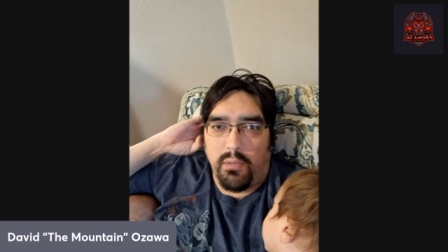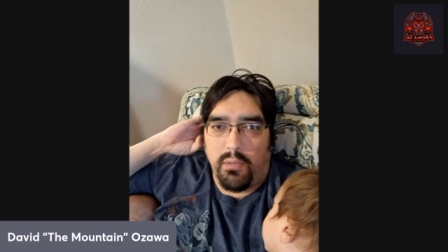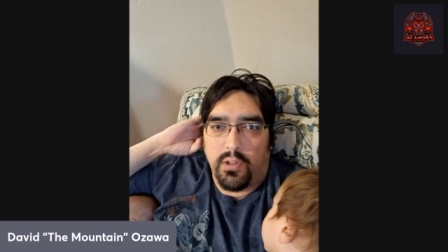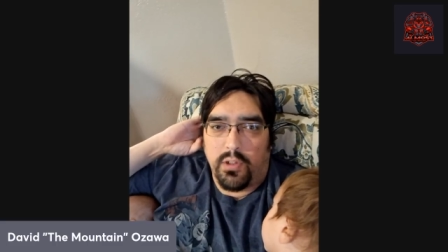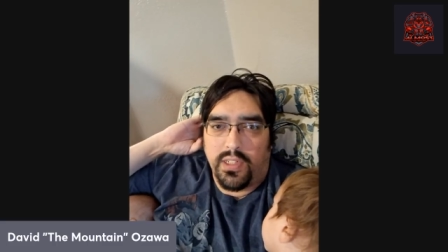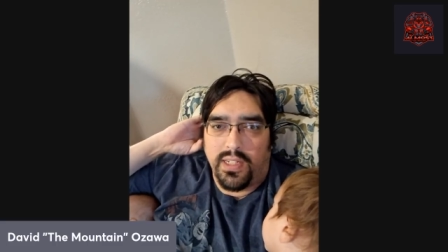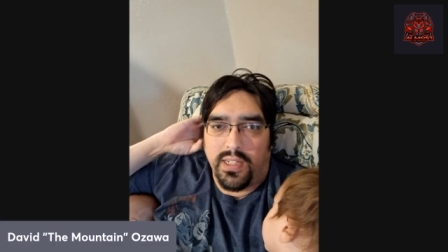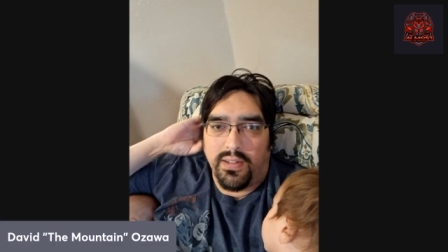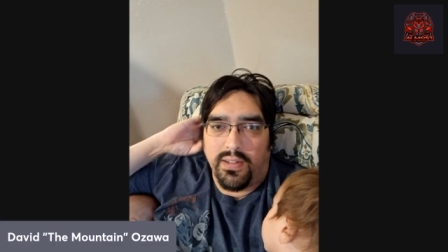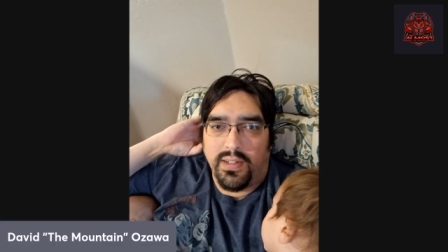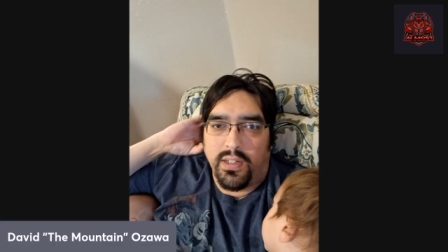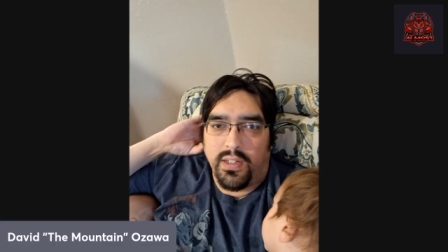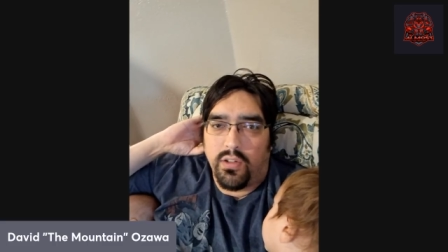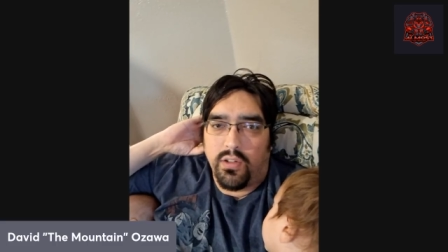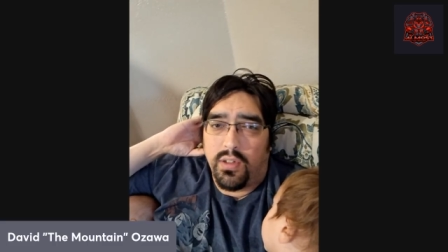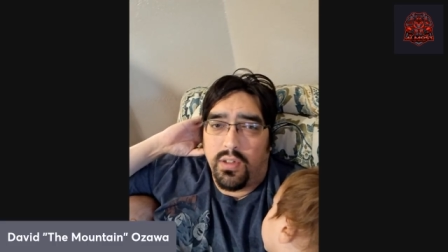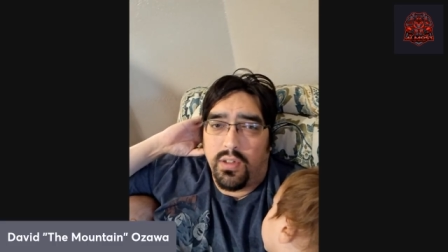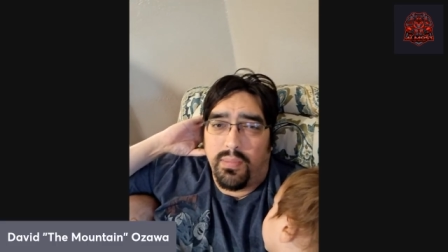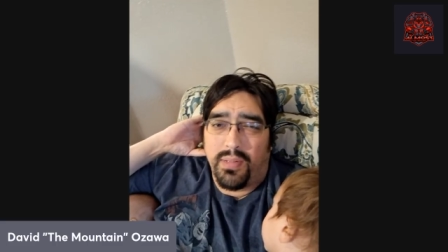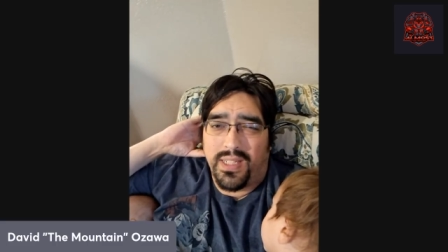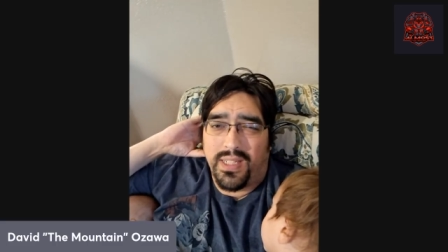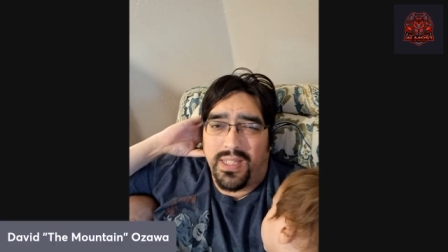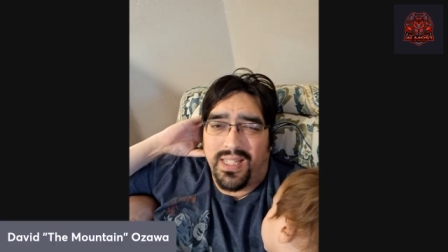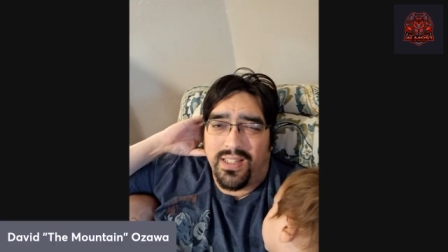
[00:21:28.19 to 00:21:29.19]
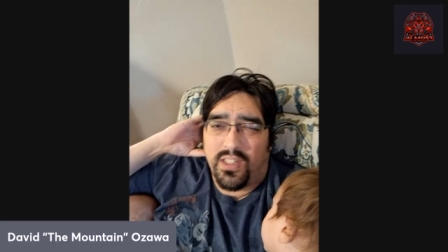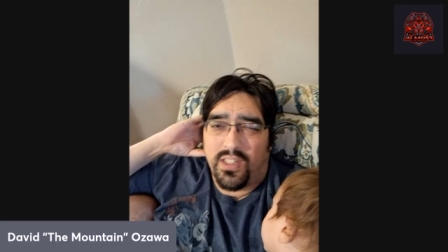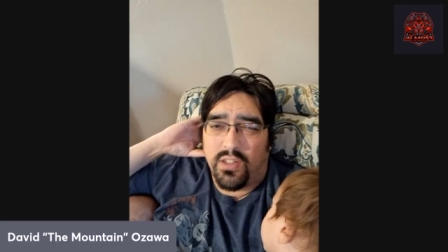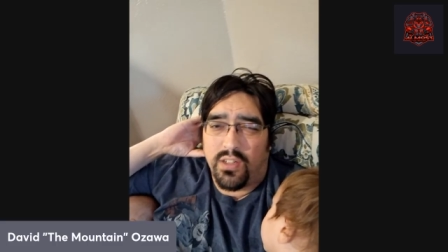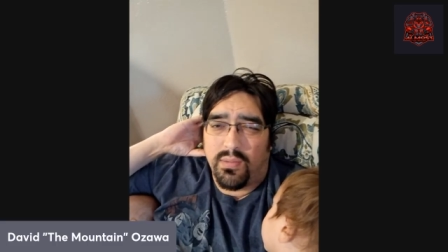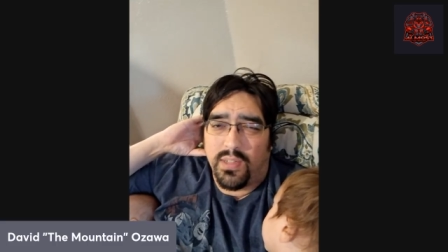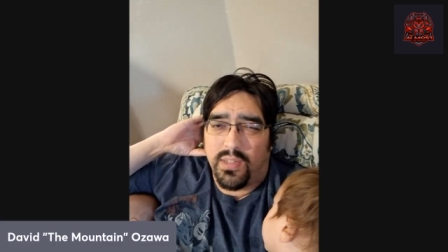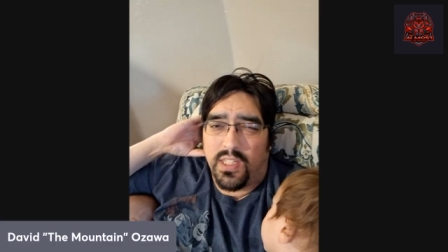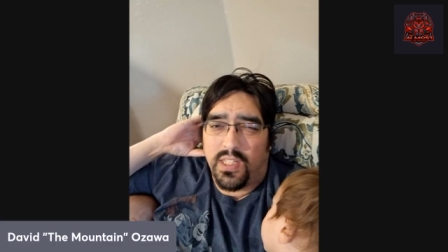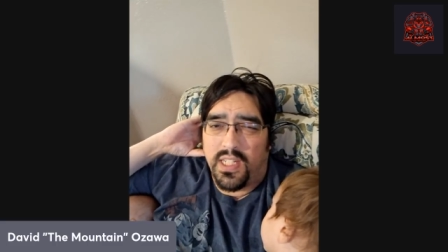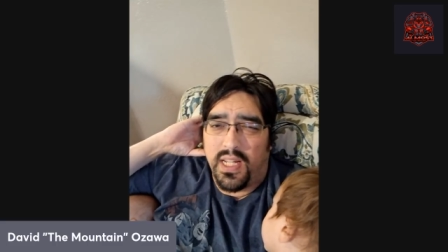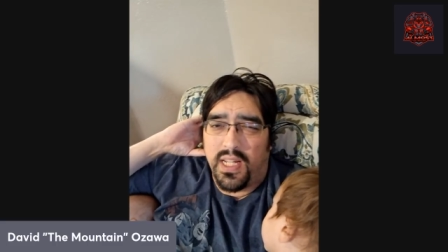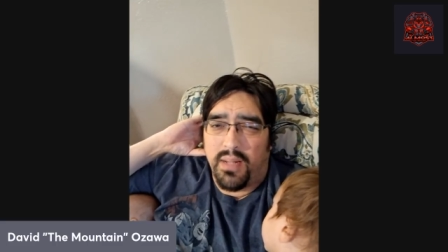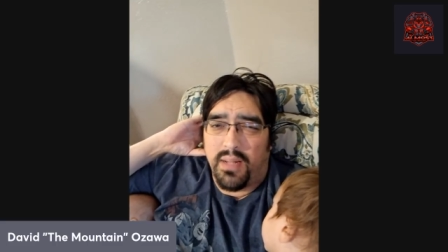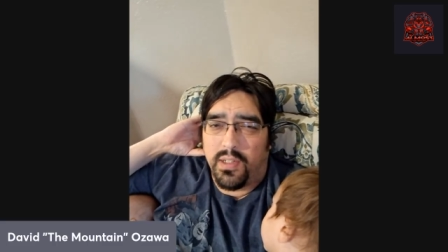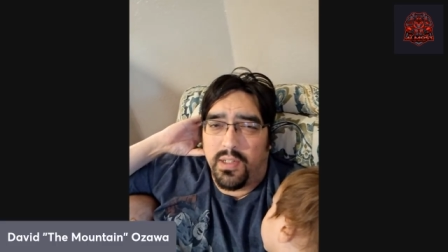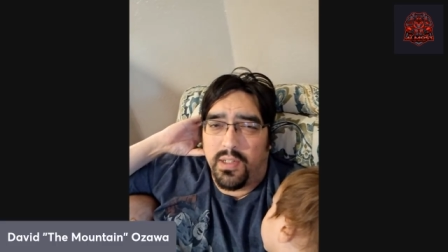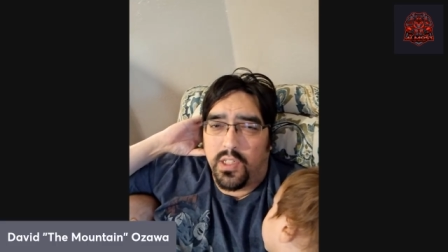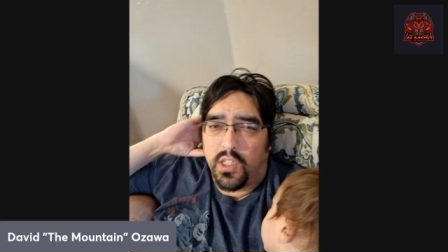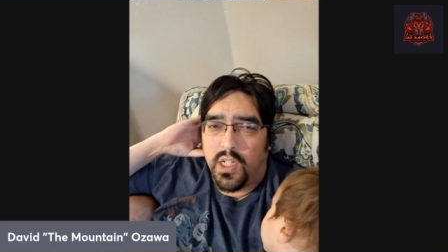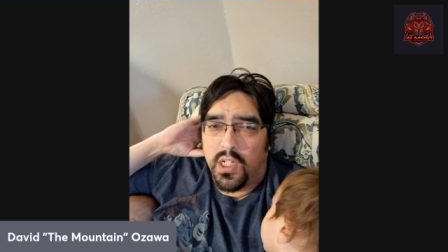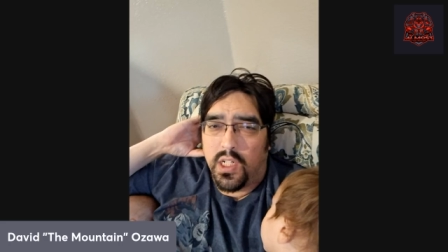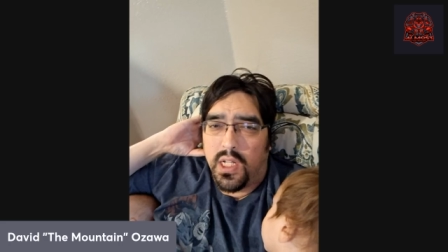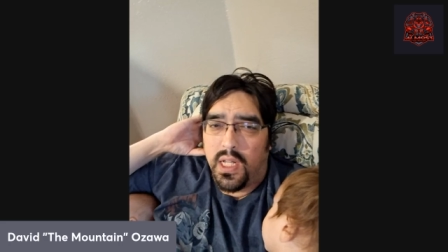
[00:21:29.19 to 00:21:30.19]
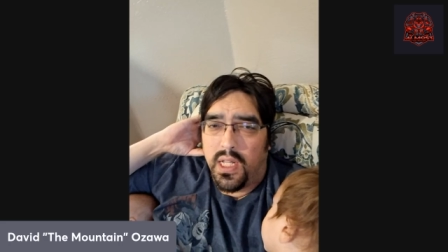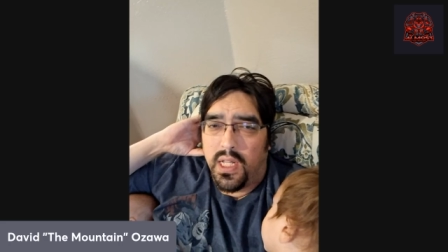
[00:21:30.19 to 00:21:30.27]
Mortarion only puts out so much damage.